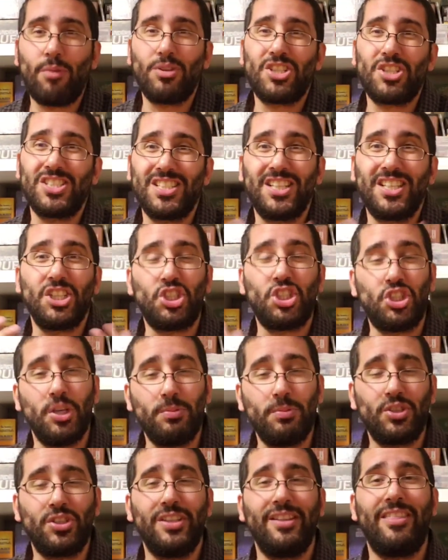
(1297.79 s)
which is an
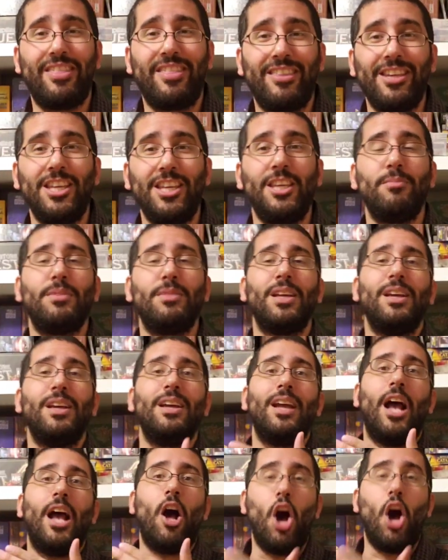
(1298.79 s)
Egyptian themed
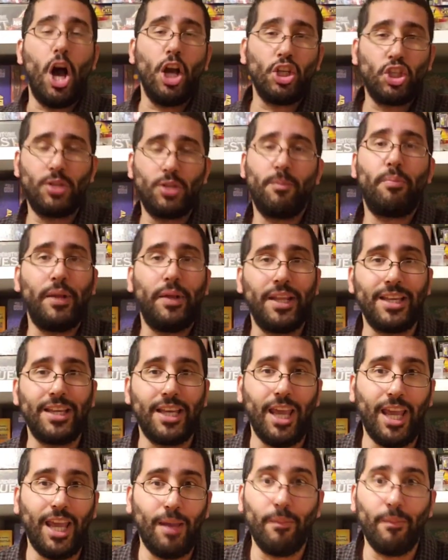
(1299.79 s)
auction bidding
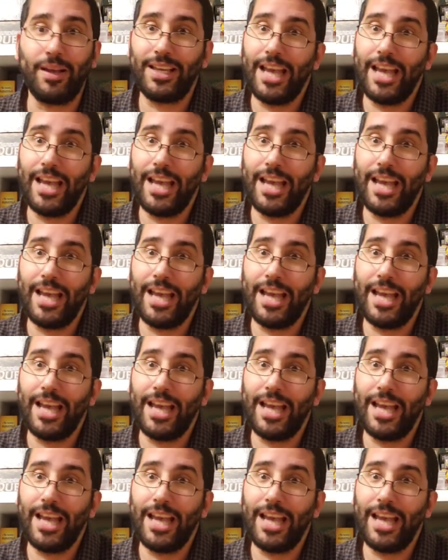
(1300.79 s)
game.